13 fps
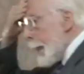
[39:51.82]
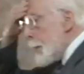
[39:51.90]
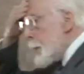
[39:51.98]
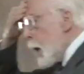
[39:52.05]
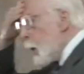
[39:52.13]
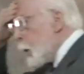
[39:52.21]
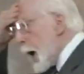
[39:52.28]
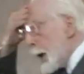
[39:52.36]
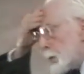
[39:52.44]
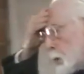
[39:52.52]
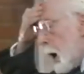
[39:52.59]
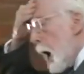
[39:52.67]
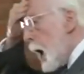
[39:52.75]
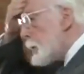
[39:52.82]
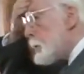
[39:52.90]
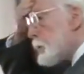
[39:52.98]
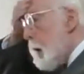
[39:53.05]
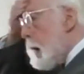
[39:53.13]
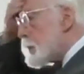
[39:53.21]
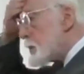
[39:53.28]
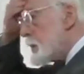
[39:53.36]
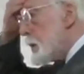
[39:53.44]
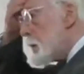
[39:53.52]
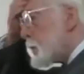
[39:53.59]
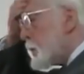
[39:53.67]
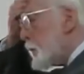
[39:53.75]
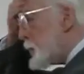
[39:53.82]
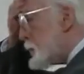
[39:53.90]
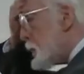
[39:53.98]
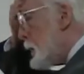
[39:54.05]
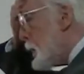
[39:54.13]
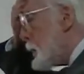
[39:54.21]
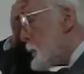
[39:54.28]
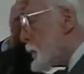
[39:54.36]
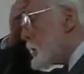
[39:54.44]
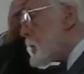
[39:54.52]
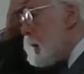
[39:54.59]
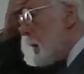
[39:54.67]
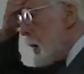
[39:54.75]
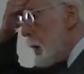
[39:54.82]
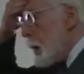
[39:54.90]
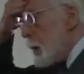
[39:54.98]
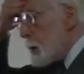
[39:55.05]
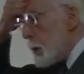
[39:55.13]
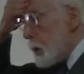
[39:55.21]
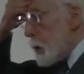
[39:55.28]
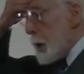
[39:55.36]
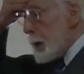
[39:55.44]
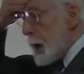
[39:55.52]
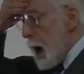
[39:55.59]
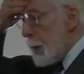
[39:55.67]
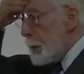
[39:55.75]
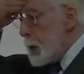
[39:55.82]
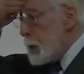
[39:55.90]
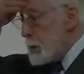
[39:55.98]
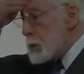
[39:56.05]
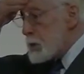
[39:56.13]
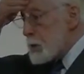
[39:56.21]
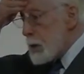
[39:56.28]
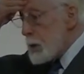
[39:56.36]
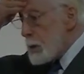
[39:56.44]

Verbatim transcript: Now, when God draws near to a church, you know what happens?